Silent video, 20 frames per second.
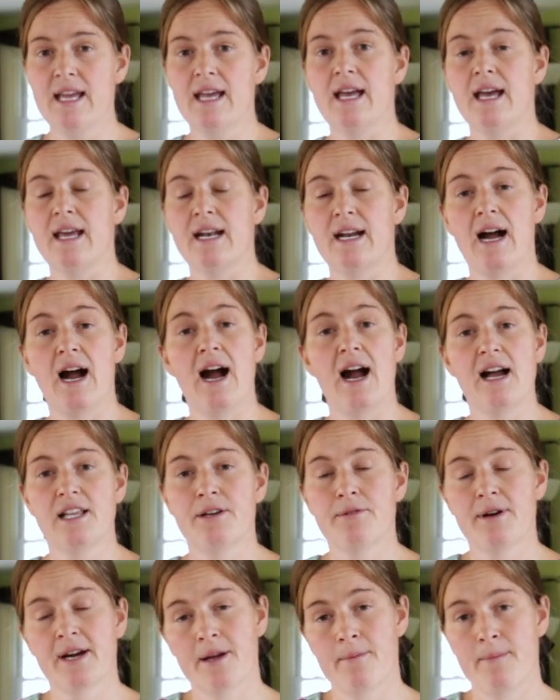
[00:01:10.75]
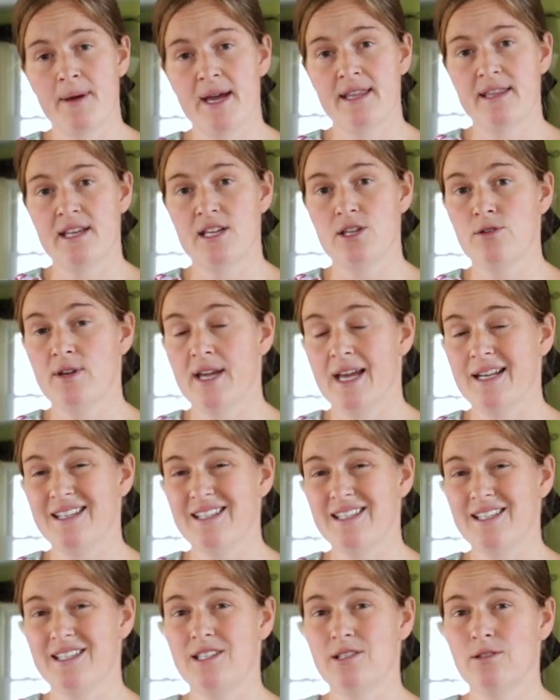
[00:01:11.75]
and I highly recommend that you get
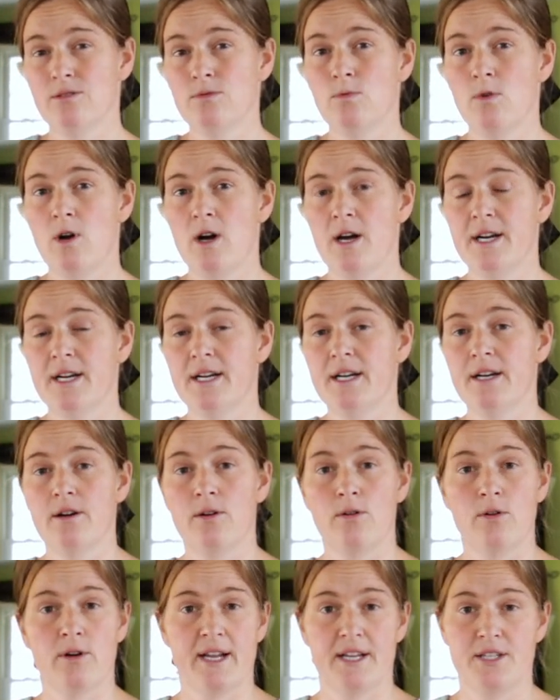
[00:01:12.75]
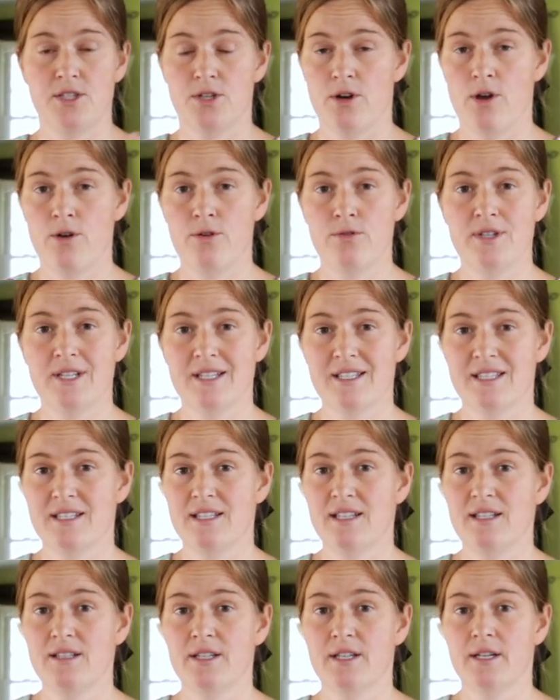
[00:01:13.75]
distilled water or get your own
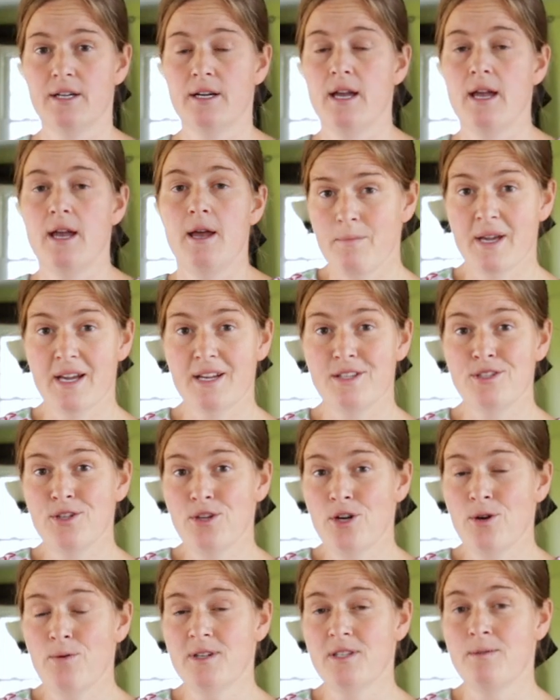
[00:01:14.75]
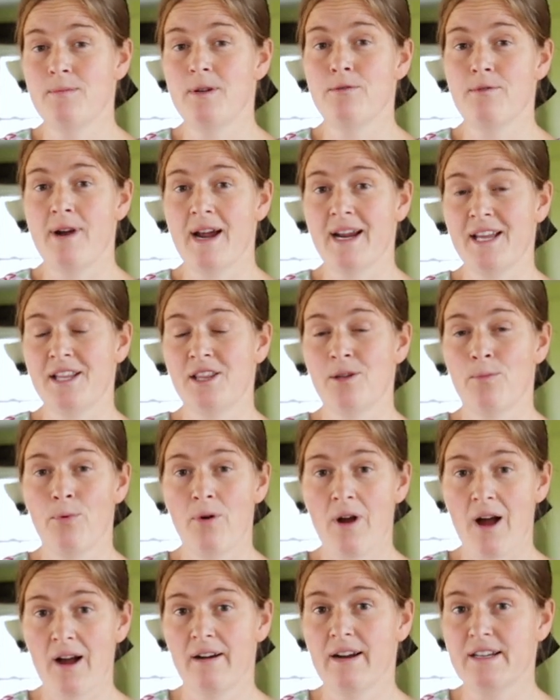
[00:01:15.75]
distiller, because you don't want to be wrecking the
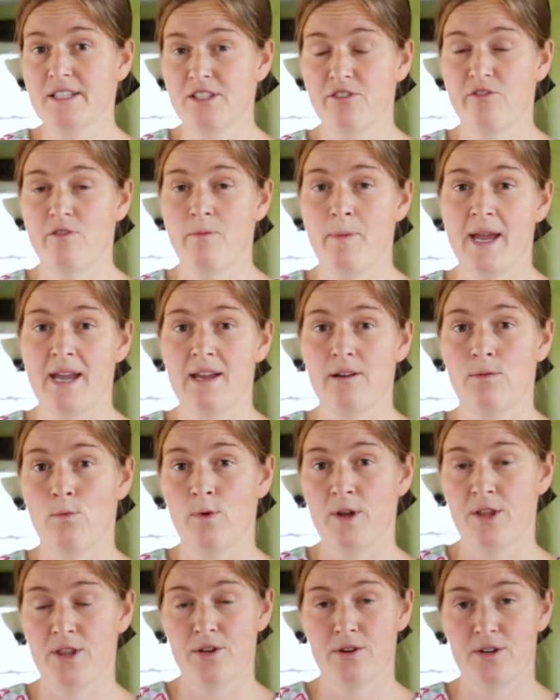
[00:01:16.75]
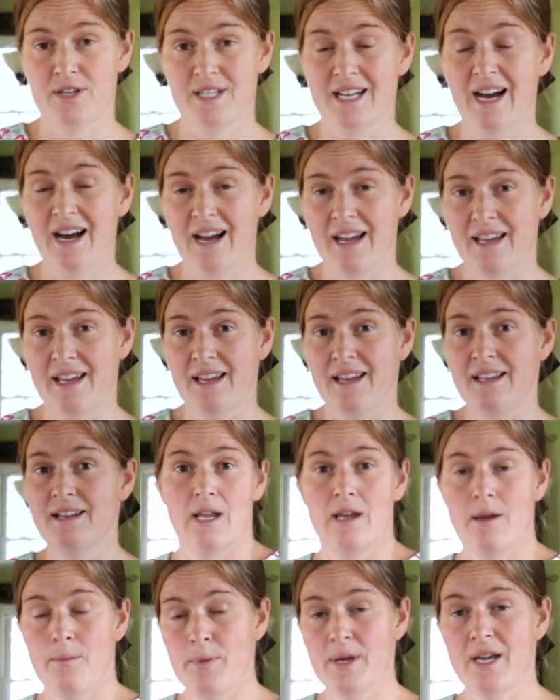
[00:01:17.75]
progress you've made with your diet
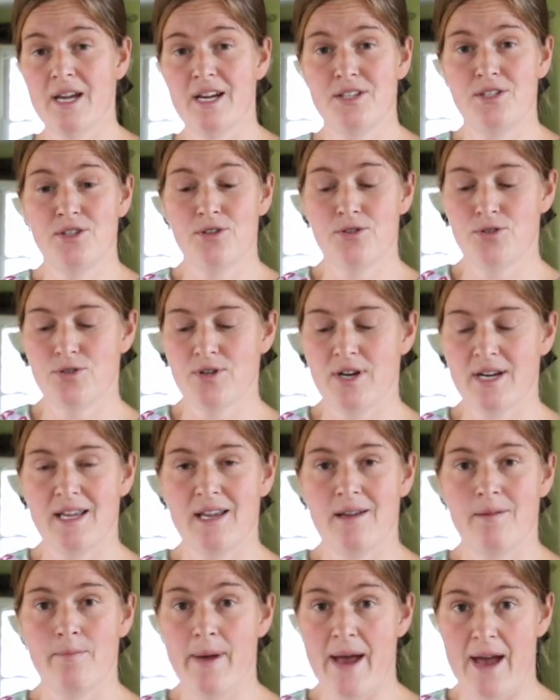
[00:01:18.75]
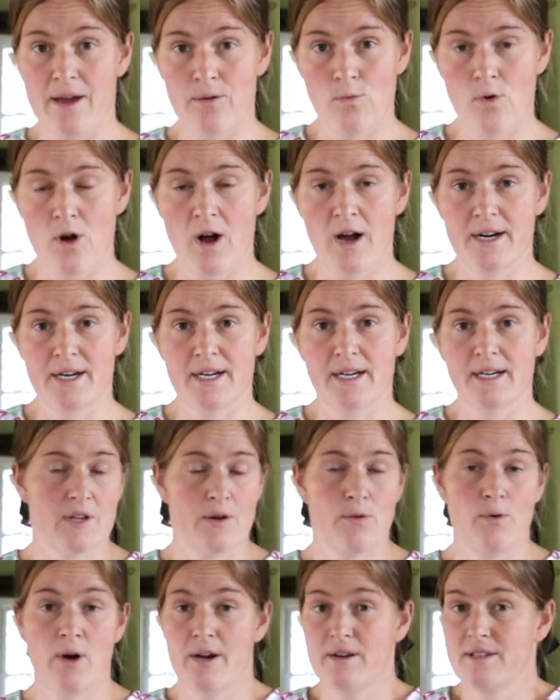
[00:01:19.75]
because you're drinking bad water.
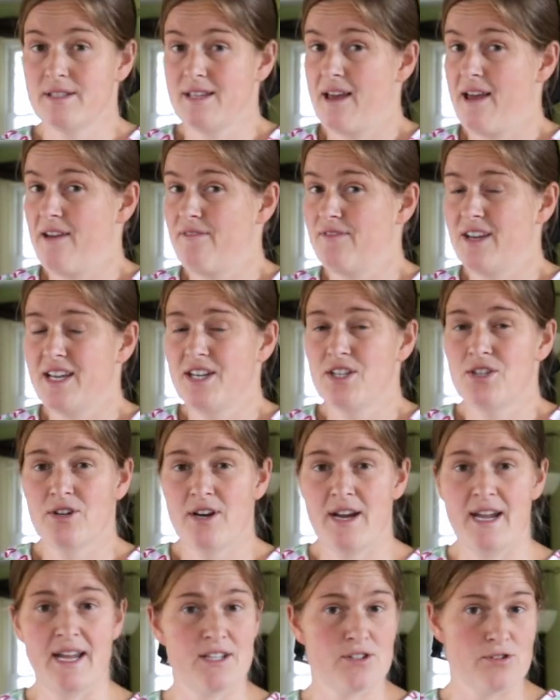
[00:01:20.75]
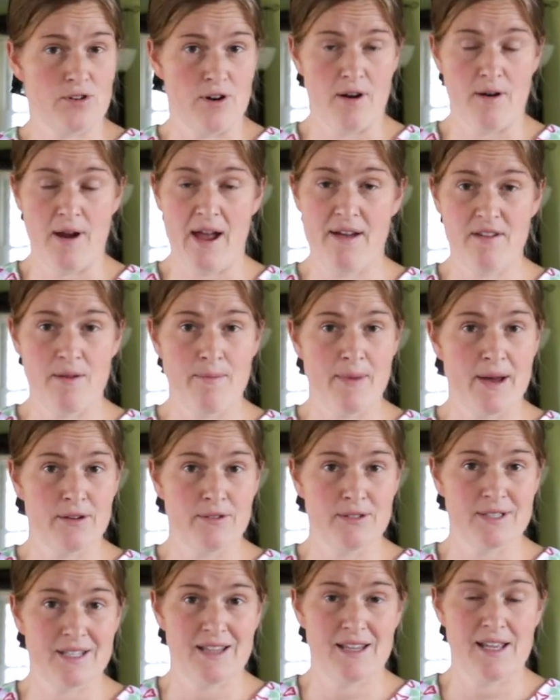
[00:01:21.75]
Waters that have nitrates or heavy metals in